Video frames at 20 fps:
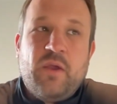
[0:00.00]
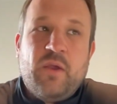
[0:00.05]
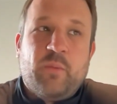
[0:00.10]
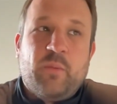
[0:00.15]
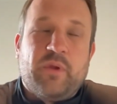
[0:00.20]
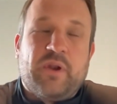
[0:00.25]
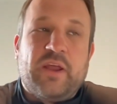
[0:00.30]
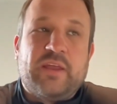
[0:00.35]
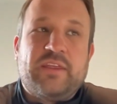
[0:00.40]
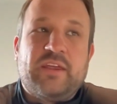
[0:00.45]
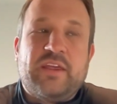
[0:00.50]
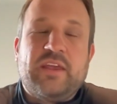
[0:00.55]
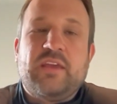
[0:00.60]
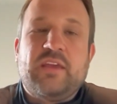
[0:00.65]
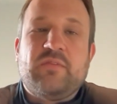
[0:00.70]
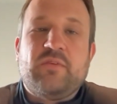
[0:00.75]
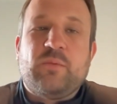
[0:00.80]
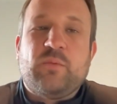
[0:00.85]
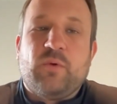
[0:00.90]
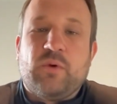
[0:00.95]
But I think
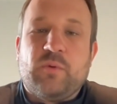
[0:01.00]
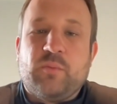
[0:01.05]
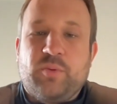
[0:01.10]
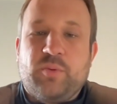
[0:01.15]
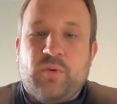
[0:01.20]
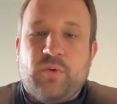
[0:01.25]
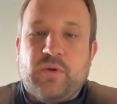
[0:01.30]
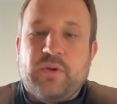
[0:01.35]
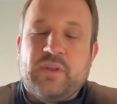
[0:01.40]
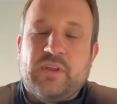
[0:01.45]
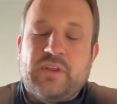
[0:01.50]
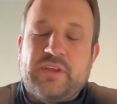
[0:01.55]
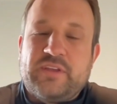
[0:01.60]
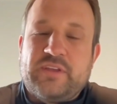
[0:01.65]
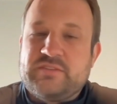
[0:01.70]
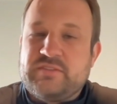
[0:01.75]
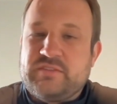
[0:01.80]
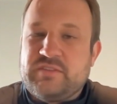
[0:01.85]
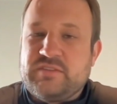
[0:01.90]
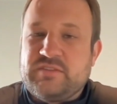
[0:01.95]
even more importantly
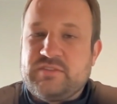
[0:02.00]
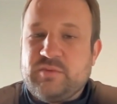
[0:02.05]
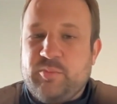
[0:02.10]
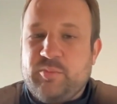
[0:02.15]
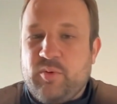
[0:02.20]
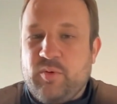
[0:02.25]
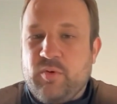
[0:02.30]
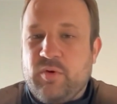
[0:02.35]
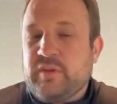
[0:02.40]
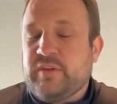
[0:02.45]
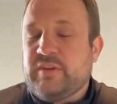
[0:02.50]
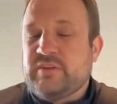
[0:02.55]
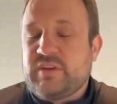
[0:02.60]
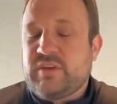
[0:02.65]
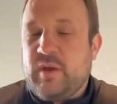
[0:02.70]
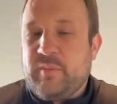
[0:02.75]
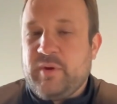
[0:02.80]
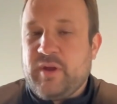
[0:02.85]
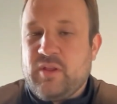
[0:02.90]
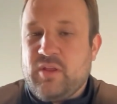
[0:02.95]
is the support that's
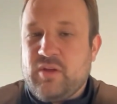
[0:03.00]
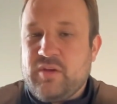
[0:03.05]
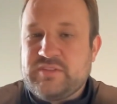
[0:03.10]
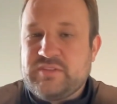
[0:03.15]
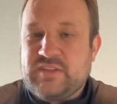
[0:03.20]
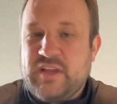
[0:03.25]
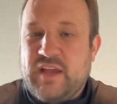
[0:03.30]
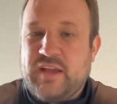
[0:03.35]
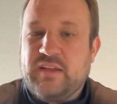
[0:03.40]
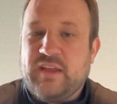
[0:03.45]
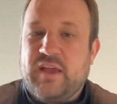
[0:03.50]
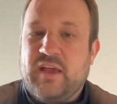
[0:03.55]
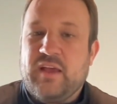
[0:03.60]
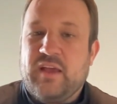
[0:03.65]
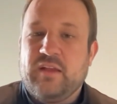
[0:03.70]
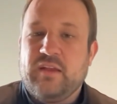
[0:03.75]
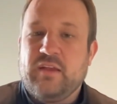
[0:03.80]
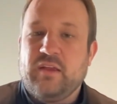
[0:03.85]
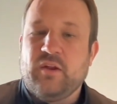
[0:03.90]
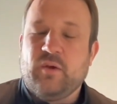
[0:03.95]
coming alongside that.
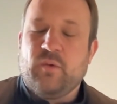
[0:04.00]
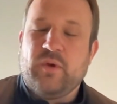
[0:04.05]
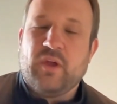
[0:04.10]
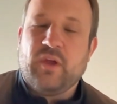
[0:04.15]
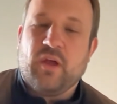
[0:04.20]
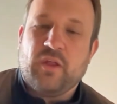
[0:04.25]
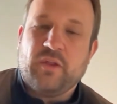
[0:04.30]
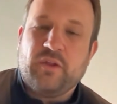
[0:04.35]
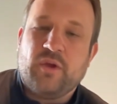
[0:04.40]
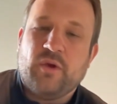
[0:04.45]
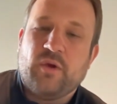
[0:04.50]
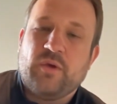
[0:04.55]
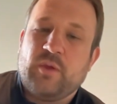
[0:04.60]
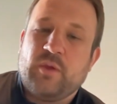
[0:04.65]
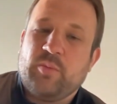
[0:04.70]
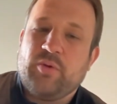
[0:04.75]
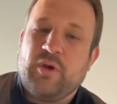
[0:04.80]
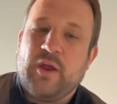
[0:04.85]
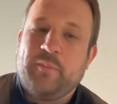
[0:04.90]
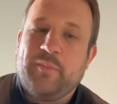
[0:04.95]
We all know that
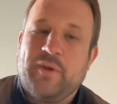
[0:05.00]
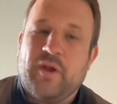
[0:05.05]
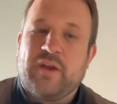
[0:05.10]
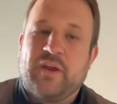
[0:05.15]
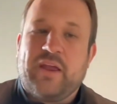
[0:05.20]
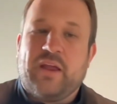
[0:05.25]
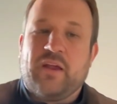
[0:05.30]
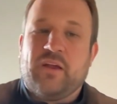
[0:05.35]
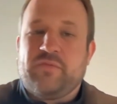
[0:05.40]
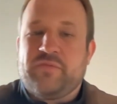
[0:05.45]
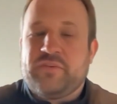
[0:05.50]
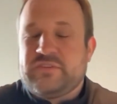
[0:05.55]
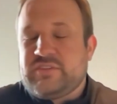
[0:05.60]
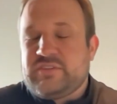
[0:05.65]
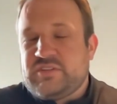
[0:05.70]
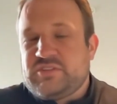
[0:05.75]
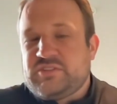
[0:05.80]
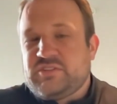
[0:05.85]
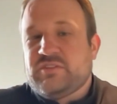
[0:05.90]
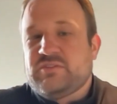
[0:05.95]
primary care
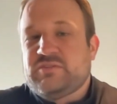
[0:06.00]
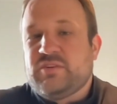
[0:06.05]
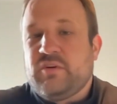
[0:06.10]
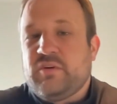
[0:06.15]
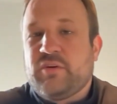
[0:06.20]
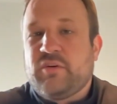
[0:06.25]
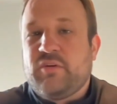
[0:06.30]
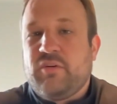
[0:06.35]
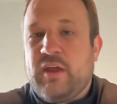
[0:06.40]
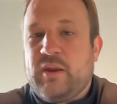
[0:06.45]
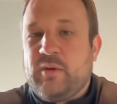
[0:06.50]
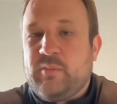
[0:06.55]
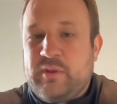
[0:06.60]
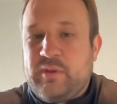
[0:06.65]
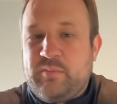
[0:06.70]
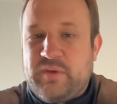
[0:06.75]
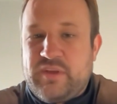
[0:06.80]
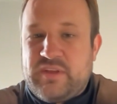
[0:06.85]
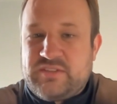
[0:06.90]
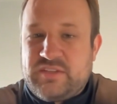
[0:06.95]
physicians are incredibly
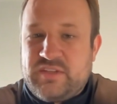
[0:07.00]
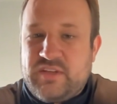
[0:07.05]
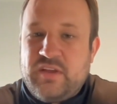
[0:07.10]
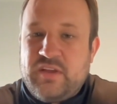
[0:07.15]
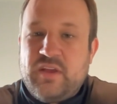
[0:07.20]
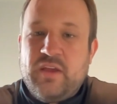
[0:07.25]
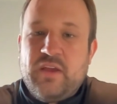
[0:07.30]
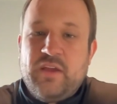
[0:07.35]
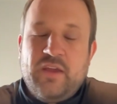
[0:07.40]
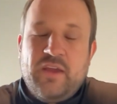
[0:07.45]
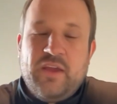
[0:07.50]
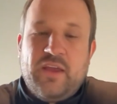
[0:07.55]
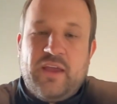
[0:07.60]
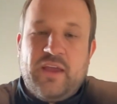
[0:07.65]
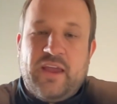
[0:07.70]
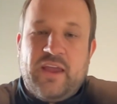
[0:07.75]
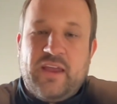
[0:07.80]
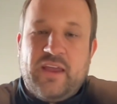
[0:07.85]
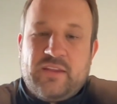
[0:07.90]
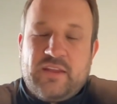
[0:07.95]
busy
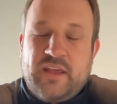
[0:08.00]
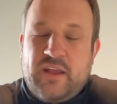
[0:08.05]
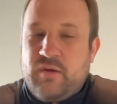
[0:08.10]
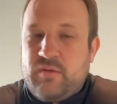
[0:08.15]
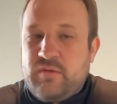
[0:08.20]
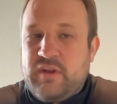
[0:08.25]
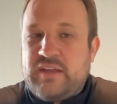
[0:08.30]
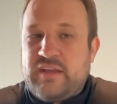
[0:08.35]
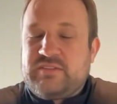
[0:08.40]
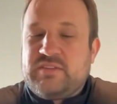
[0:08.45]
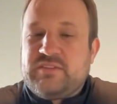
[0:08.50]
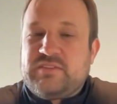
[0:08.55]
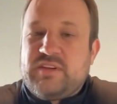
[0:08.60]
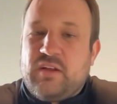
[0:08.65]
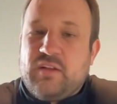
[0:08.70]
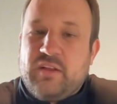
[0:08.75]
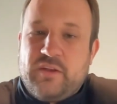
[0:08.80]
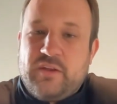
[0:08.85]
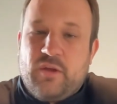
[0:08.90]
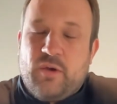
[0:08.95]
and they don't
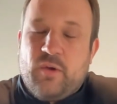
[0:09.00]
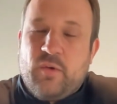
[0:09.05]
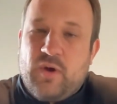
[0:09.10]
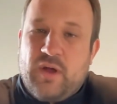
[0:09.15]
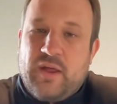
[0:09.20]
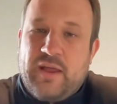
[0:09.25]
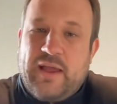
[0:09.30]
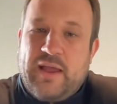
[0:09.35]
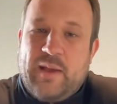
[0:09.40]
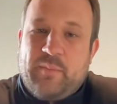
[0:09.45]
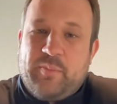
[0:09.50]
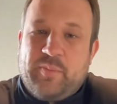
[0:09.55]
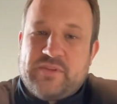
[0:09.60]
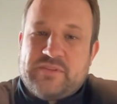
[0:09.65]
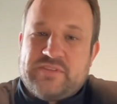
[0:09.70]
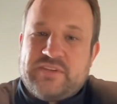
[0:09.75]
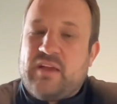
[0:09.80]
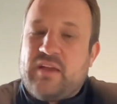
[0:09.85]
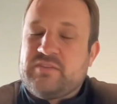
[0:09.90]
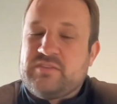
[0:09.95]
necessarily know what happens
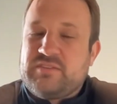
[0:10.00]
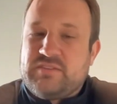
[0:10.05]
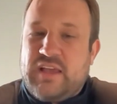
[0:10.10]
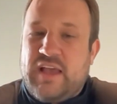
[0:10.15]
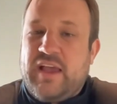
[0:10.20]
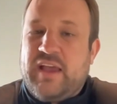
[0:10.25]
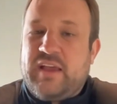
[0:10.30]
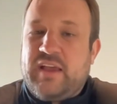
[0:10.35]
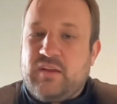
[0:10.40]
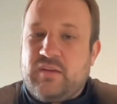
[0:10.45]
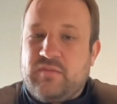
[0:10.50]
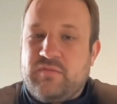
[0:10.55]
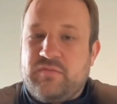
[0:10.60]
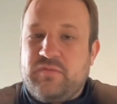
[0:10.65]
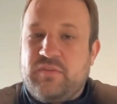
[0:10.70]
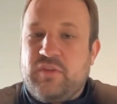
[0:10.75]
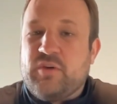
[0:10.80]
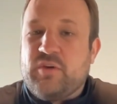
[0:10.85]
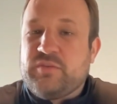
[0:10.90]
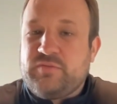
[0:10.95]
outside
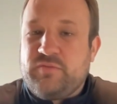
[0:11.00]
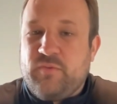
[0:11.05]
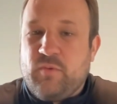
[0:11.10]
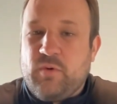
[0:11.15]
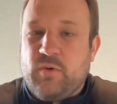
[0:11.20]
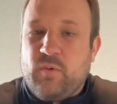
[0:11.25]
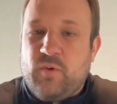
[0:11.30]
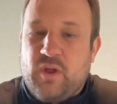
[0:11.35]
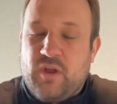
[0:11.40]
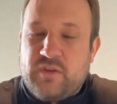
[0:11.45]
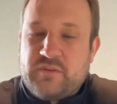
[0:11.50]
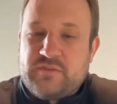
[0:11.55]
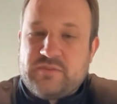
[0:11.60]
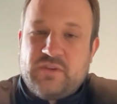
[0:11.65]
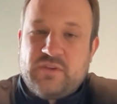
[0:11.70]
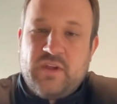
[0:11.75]
of those four walls.